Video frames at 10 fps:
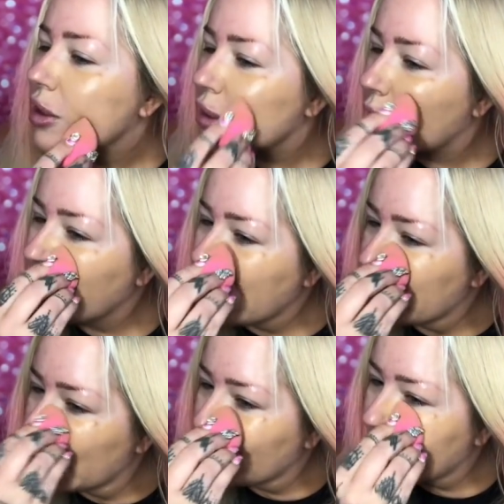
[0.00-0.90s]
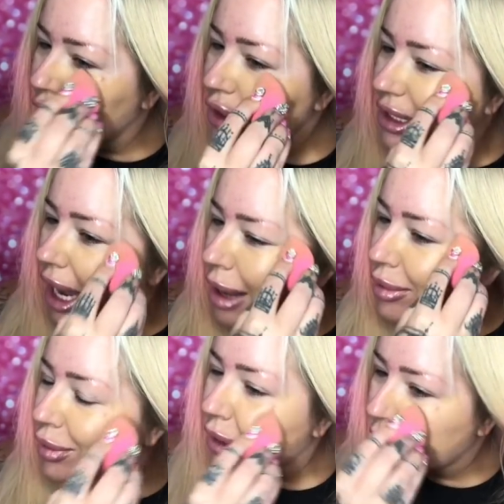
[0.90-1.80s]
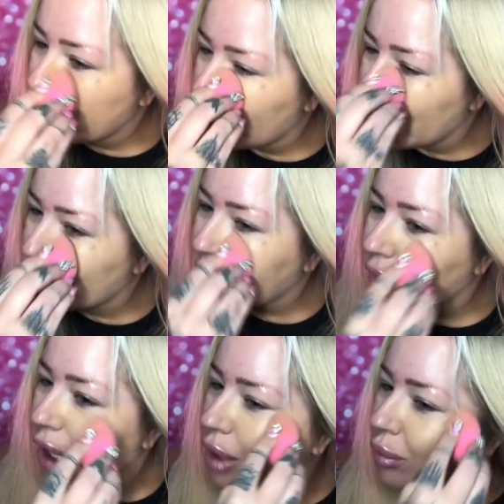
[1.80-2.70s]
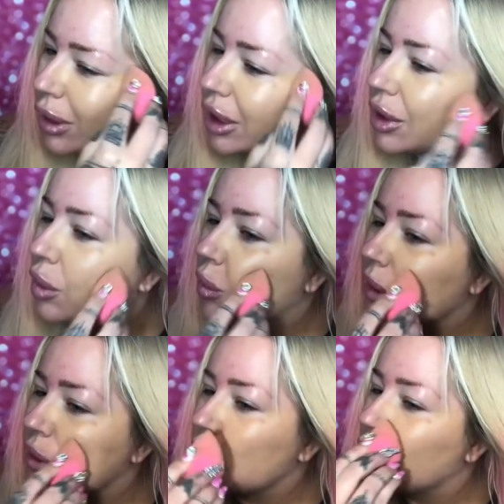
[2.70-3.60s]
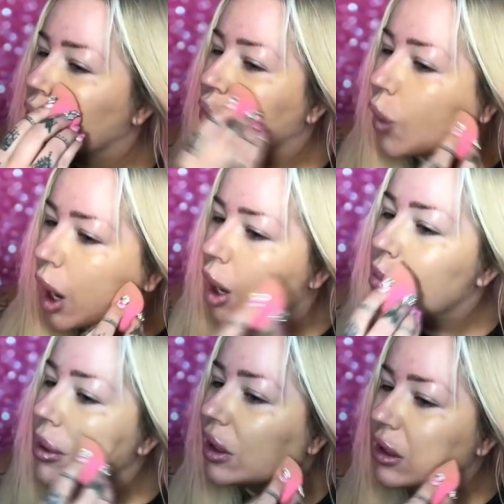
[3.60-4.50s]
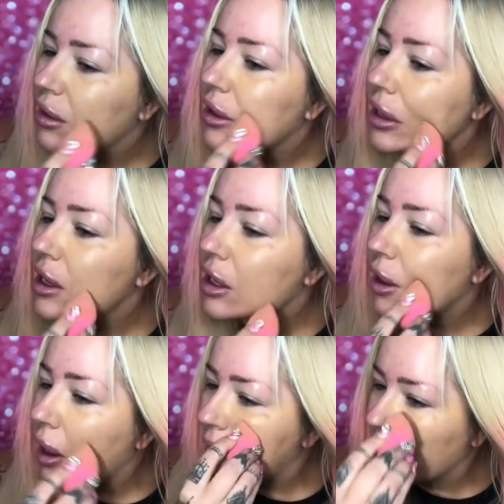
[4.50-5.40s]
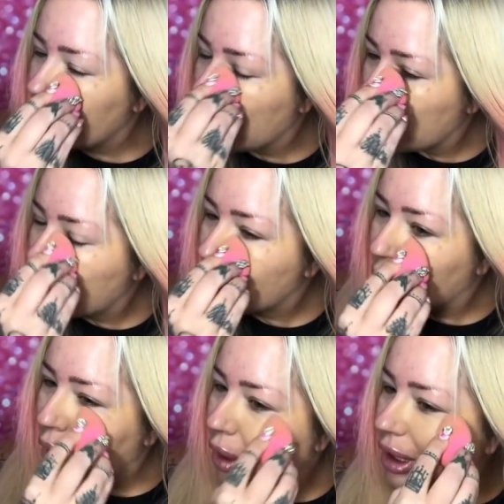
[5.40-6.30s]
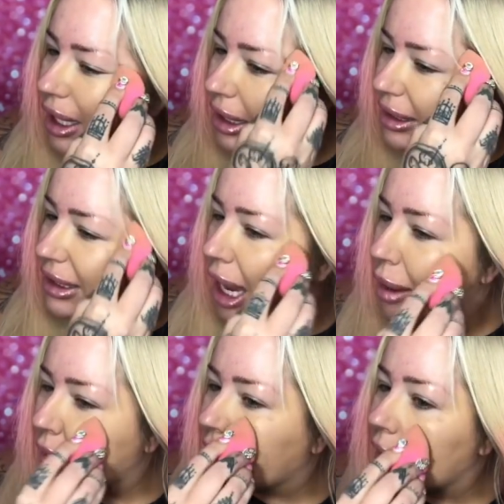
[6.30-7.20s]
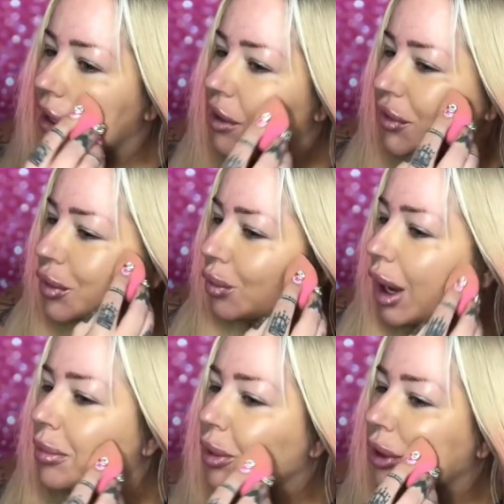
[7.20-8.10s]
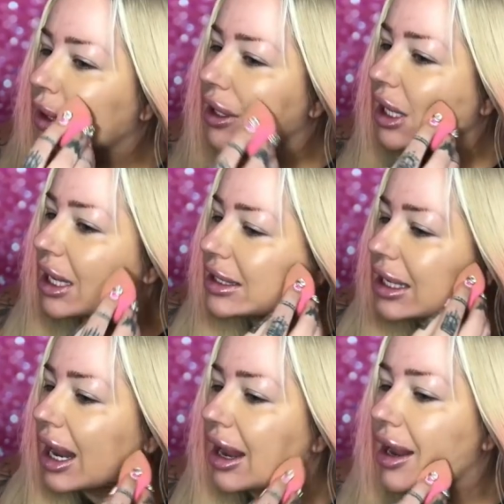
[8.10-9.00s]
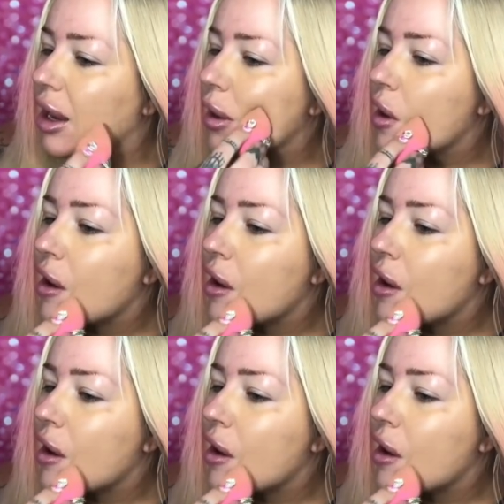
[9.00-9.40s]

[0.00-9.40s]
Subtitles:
So I'm going to do little dabs with the beauty blender. I really don't want to rub it on, more like dabbing it. If you rub, you're going to get a